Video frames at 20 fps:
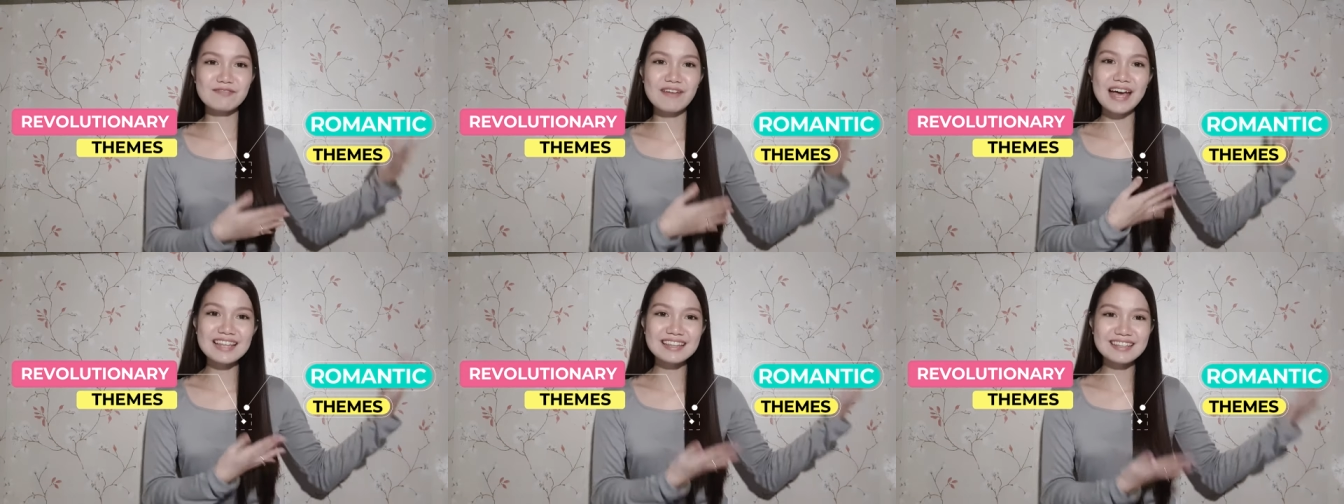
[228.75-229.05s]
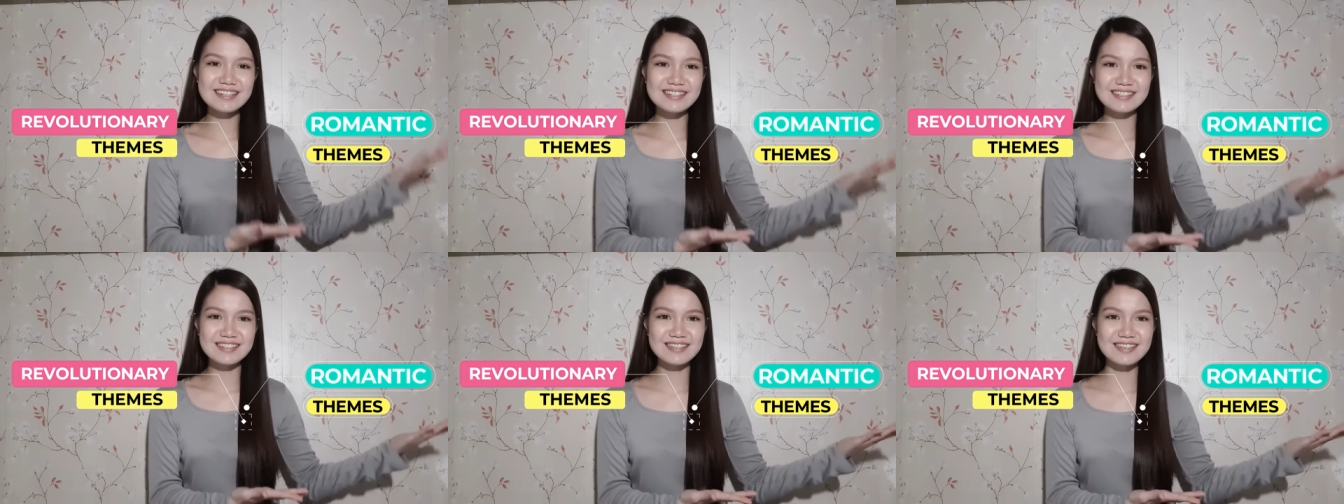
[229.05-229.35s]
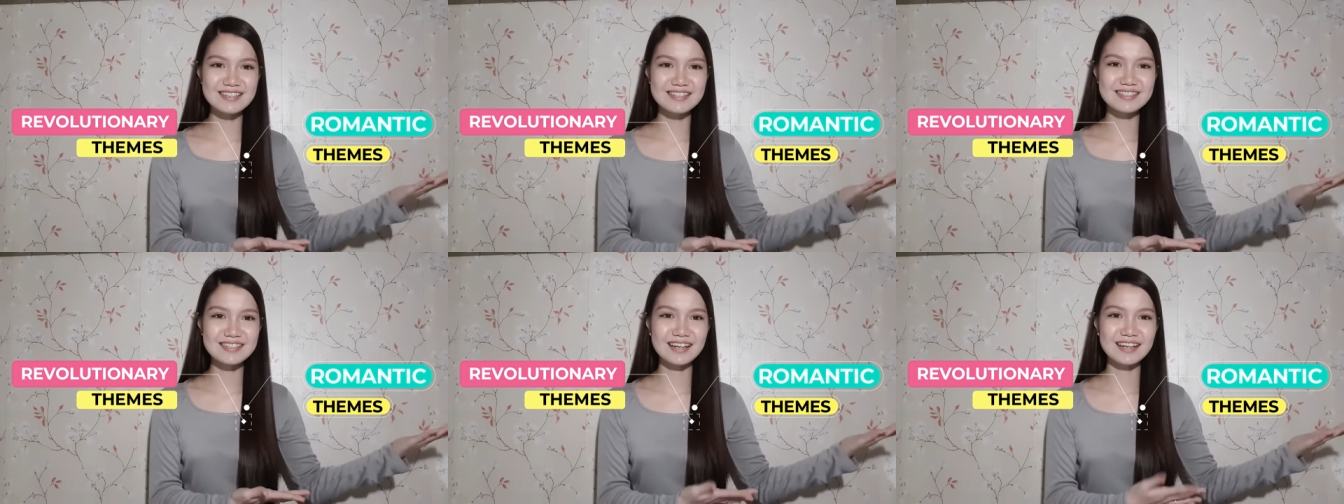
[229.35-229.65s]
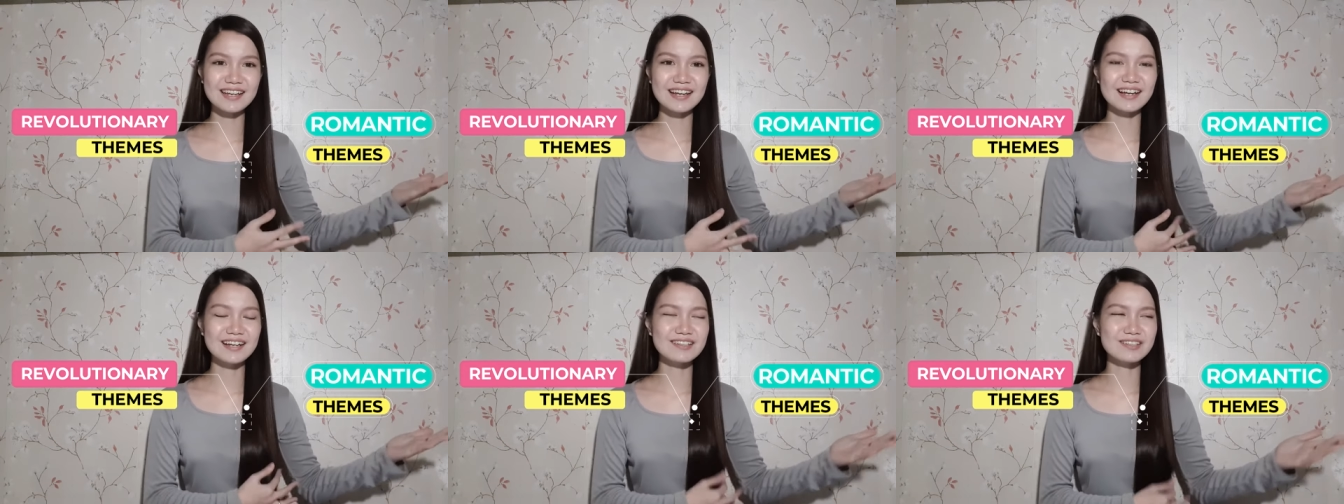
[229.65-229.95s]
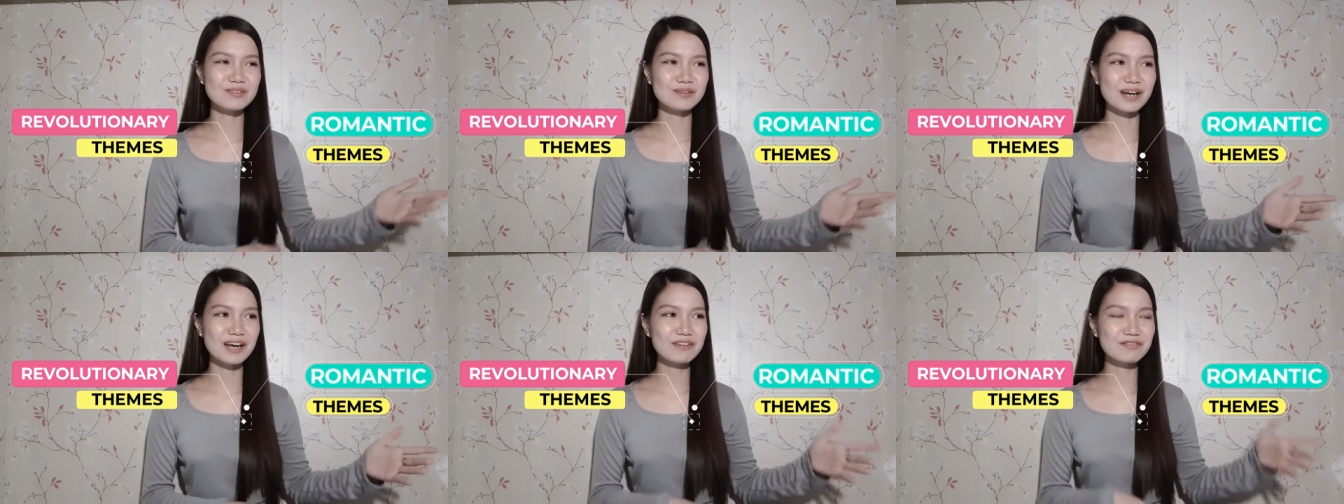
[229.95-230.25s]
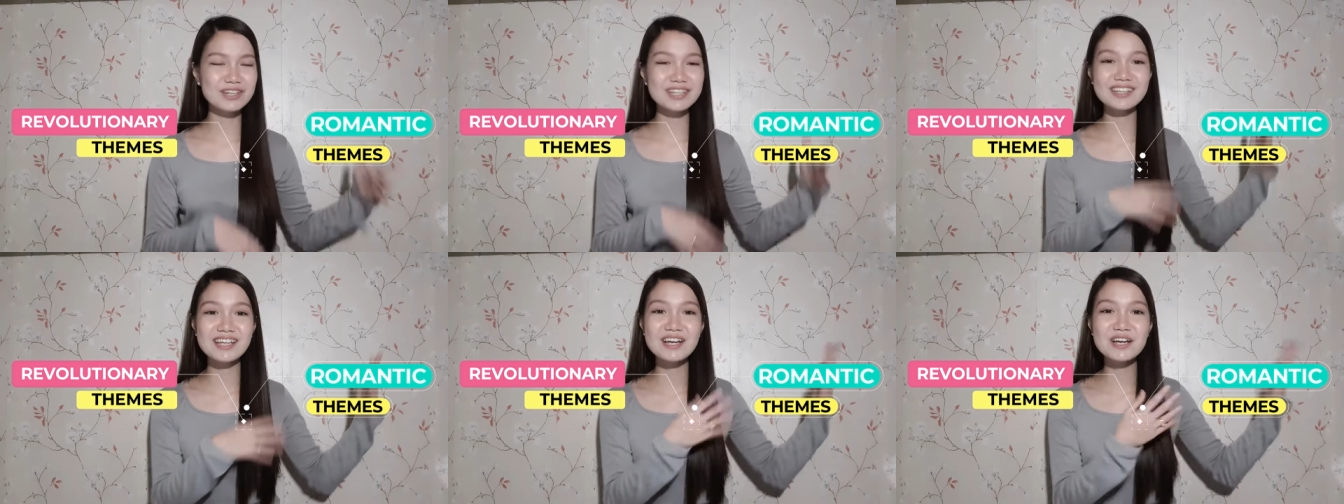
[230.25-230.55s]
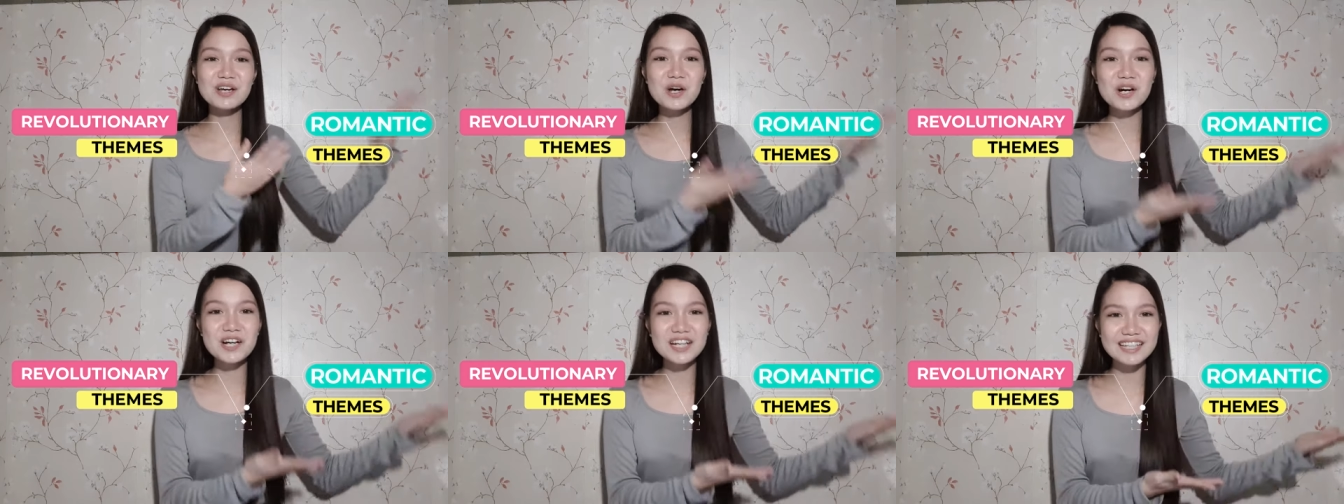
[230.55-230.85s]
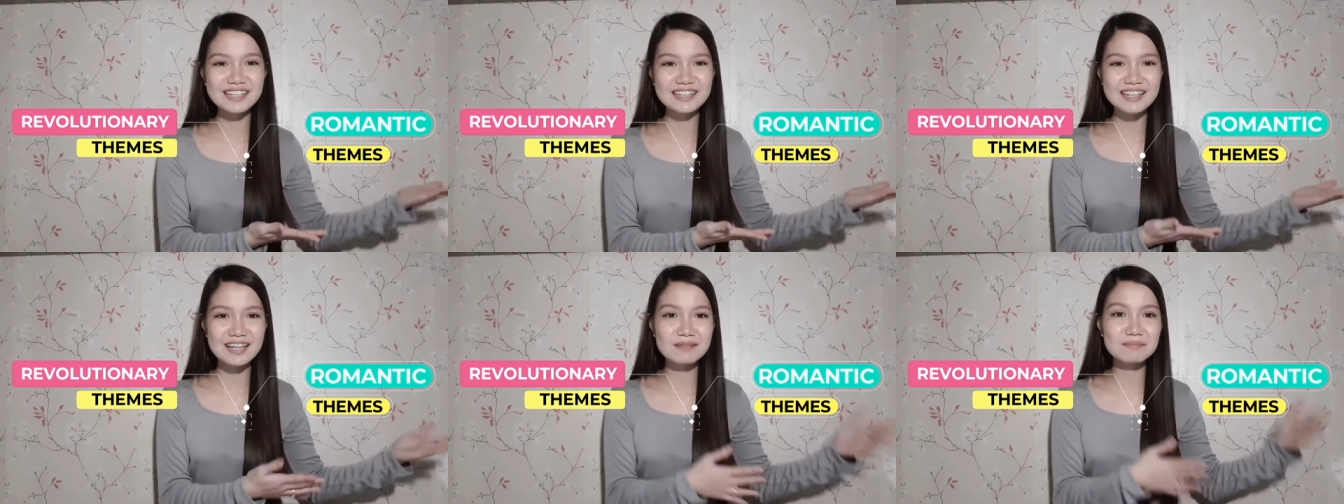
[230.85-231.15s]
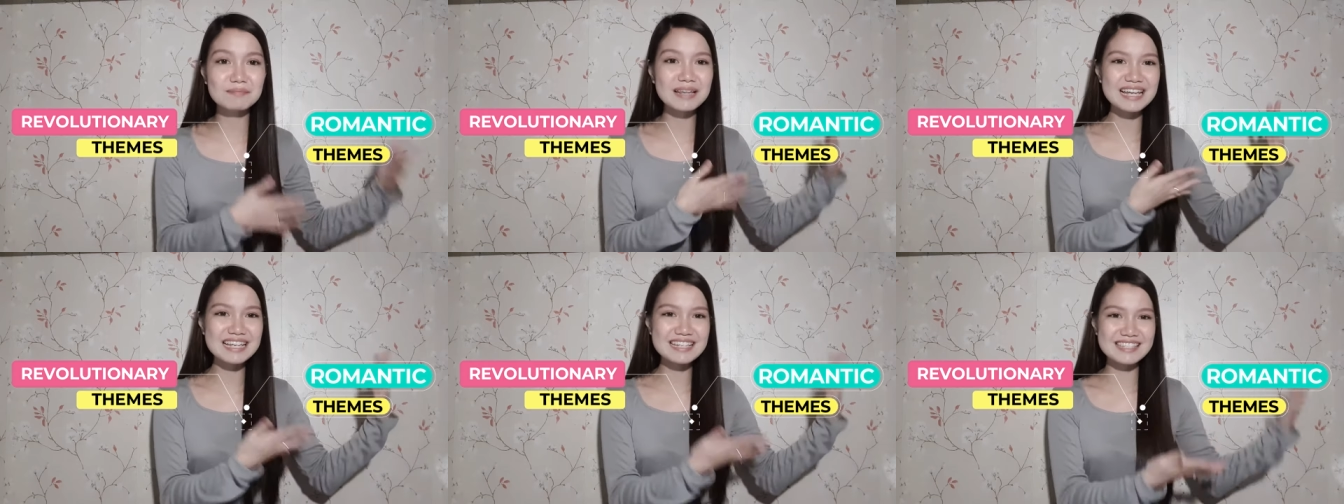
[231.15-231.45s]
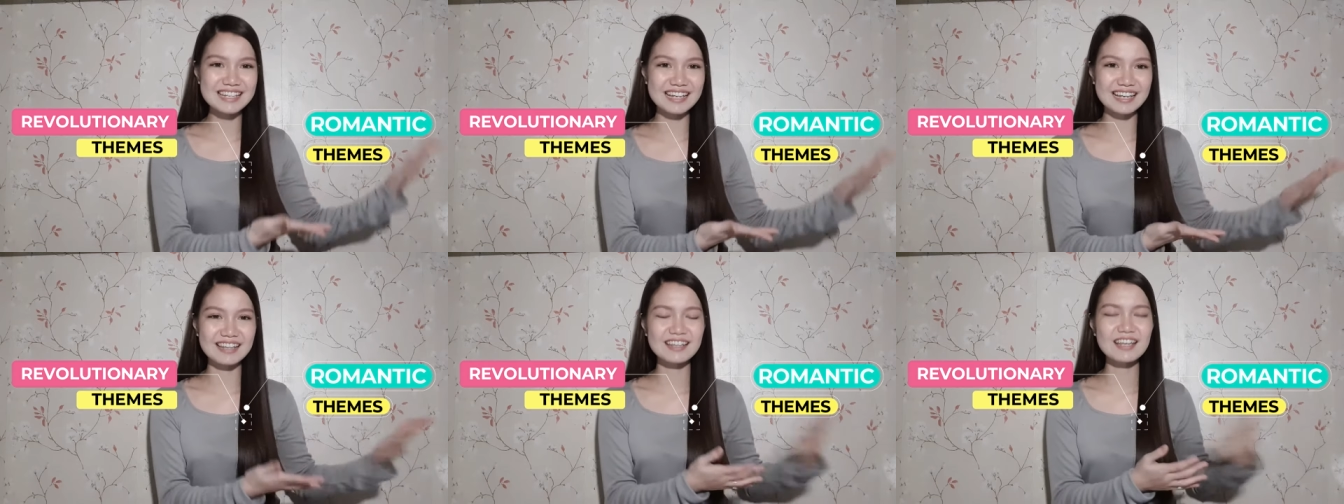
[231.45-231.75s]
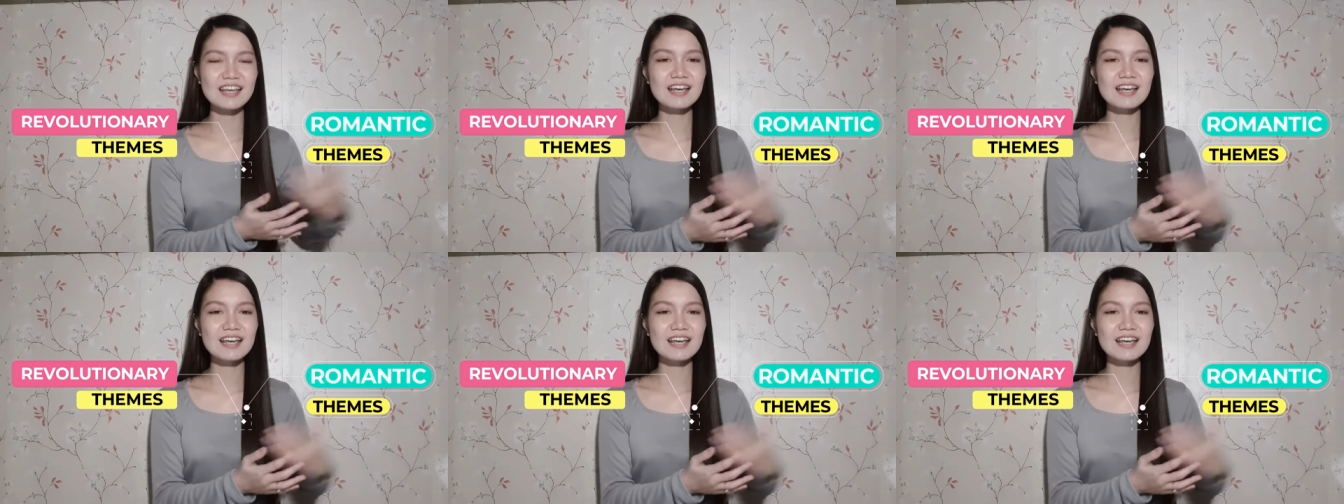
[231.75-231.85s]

fantasies, ayan, yung everything good and pleasant.